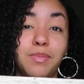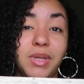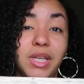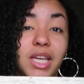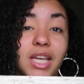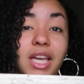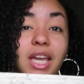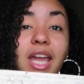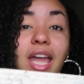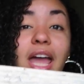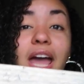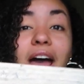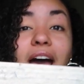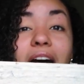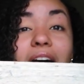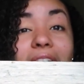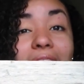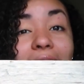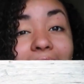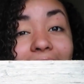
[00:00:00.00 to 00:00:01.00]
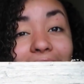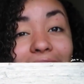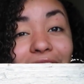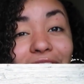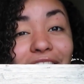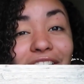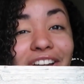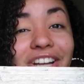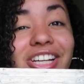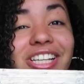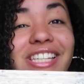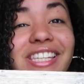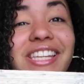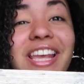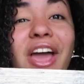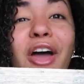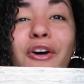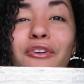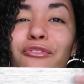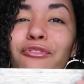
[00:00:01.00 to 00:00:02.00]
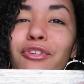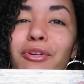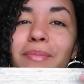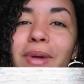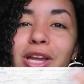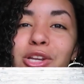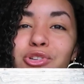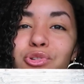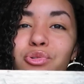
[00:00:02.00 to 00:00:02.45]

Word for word: speak hangers for my